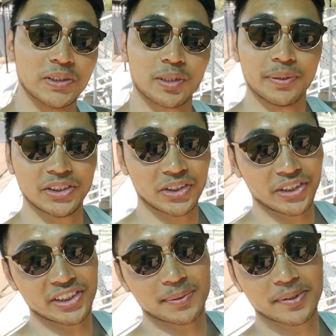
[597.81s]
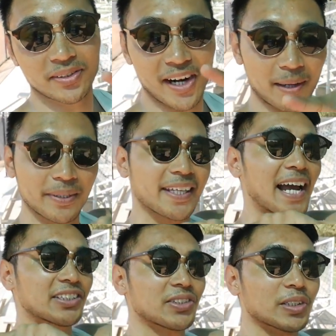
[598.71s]
so be sure to subscribe to
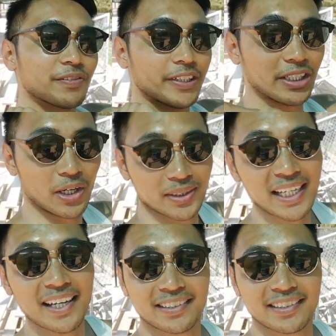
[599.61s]
catch those videos.